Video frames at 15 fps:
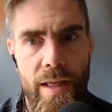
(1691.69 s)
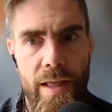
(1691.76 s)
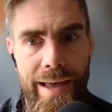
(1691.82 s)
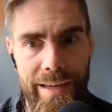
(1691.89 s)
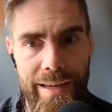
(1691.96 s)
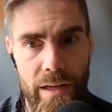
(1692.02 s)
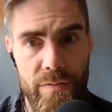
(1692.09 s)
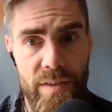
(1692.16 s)

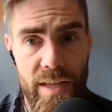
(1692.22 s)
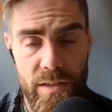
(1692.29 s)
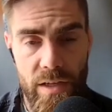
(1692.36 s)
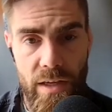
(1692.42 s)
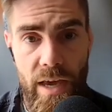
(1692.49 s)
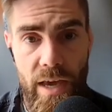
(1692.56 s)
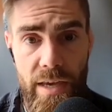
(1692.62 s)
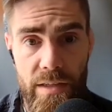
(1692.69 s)
And if that's the
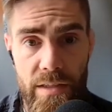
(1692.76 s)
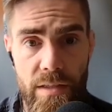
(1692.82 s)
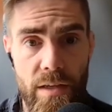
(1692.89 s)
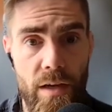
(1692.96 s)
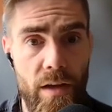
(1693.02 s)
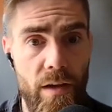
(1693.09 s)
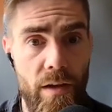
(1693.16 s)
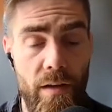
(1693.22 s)
case,
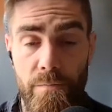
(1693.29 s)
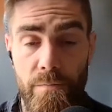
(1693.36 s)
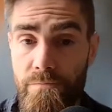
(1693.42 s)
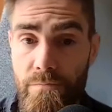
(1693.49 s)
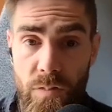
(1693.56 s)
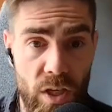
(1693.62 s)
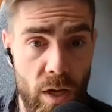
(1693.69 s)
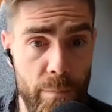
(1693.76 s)
uh,
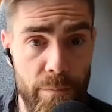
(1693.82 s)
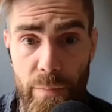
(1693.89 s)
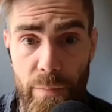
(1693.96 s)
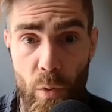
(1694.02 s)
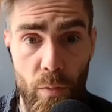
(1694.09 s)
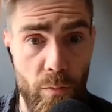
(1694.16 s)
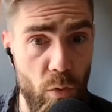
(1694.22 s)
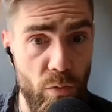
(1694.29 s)
some
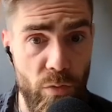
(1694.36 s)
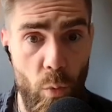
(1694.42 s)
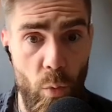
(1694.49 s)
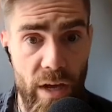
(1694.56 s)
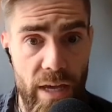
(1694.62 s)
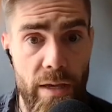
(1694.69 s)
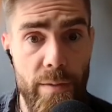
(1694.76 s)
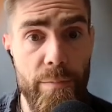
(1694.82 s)
people move
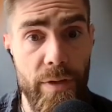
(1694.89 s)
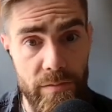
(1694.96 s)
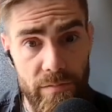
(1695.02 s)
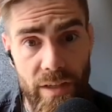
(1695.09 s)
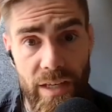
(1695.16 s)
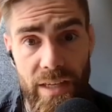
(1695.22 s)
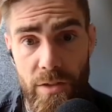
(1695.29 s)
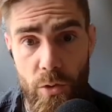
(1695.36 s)
away,
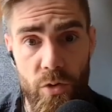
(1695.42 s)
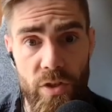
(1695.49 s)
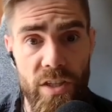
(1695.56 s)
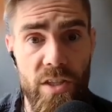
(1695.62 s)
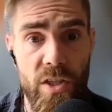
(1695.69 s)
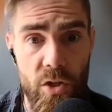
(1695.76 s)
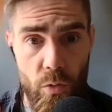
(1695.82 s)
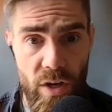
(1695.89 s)
but in certain
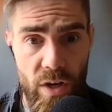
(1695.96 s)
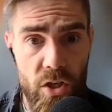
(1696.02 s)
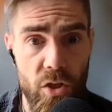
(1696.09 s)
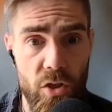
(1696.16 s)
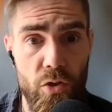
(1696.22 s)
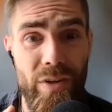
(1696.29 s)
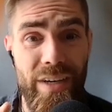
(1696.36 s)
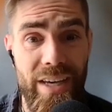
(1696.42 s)

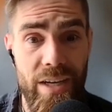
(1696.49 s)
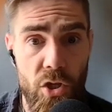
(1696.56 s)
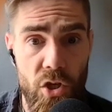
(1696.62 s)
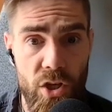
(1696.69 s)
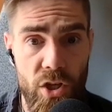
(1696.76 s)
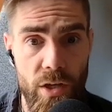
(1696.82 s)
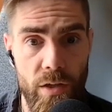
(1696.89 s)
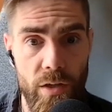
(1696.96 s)
situations, you can
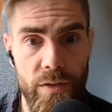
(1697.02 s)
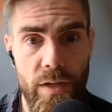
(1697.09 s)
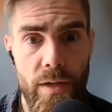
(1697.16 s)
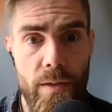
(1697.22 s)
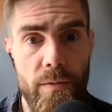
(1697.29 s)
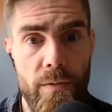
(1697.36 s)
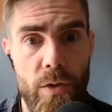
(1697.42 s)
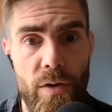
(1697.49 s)
shield
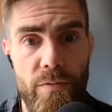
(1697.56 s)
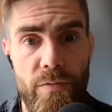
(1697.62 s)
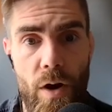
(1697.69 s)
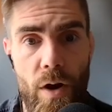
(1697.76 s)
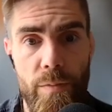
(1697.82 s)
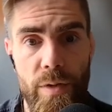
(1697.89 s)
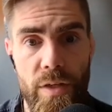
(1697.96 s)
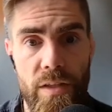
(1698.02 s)
your
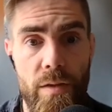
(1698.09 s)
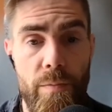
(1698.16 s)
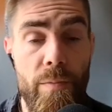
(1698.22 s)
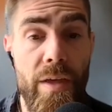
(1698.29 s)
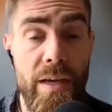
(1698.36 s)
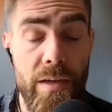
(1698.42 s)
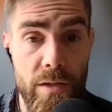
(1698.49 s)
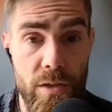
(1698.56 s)
environment and
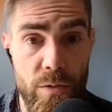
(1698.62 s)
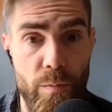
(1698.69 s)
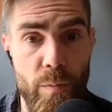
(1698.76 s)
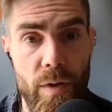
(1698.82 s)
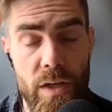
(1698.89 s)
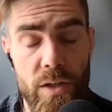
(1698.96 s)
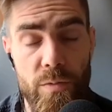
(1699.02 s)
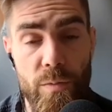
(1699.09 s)
make it
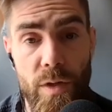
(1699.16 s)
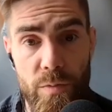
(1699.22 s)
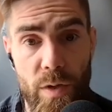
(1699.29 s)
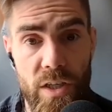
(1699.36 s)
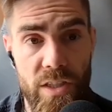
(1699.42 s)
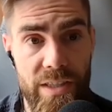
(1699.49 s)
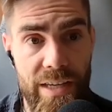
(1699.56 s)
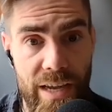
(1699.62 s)
much, much,
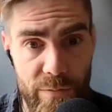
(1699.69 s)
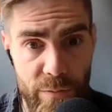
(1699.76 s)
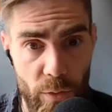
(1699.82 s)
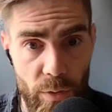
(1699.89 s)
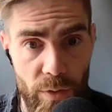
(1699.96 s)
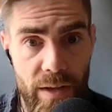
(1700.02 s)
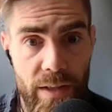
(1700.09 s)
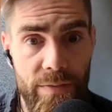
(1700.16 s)
much safer,